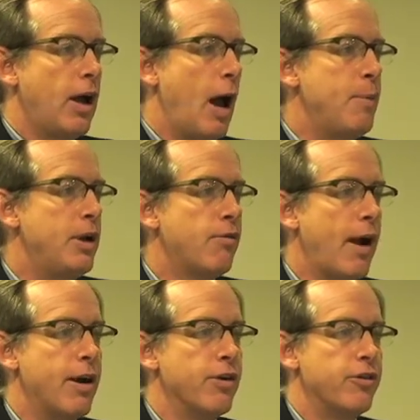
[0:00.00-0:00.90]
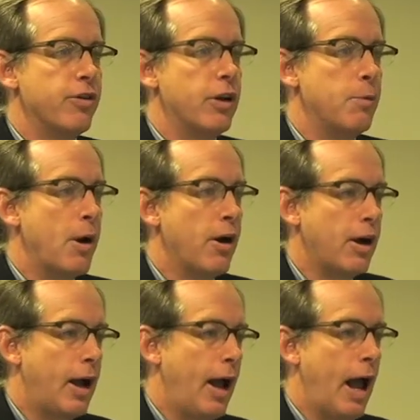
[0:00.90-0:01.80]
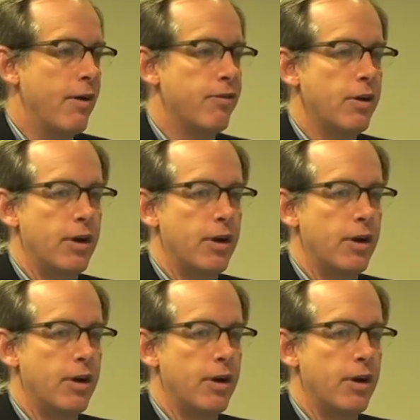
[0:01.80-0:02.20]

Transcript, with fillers: How many writers in America have